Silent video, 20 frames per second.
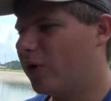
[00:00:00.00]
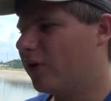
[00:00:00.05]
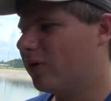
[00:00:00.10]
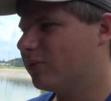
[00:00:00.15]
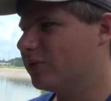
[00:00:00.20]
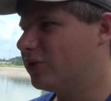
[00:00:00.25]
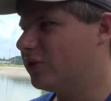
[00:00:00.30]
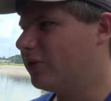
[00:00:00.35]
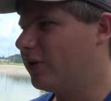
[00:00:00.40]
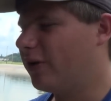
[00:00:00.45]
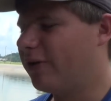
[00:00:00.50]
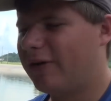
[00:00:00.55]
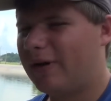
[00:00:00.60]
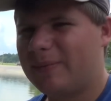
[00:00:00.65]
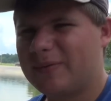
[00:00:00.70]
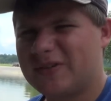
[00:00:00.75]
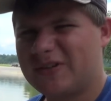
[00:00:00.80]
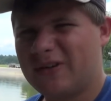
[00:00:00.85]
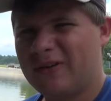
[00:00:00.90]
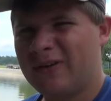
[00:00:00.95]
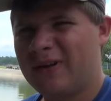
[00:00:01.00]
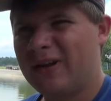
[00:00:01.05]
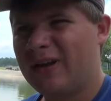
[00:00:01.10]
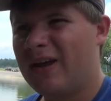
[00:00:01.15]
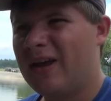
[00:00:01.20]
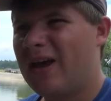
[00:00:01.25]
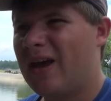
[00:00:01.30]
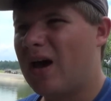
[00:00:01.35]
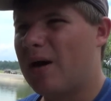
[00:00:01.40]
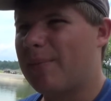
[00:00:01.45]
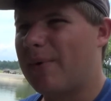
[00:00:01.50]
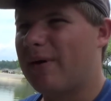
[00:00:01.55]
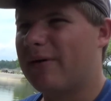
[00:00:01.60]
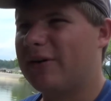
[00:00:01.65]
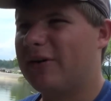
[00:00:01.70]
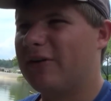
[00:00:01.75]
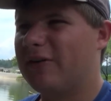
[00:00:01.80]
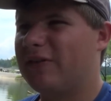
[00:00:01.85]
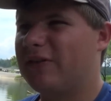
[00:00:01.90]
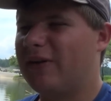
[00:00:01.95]
Welcome to another episode. I'm
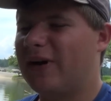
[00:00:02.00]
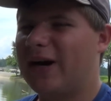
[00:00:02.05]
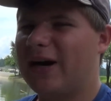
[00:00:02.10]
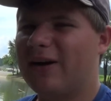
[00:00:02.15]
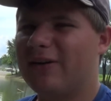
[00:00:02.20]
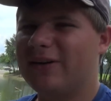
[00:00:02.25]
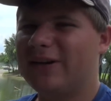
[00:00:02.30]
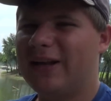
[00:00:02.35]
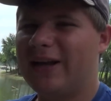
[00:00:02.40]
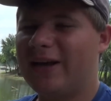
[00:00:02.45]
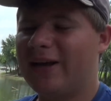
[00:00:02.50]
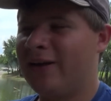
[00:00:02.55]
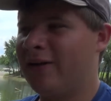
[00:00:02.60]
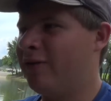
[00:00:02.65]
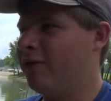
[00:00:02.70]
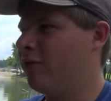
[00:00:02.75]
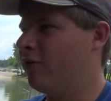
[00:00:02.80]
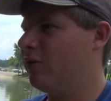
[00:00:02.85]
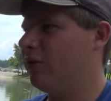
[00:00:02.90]
out here at the Ohio today.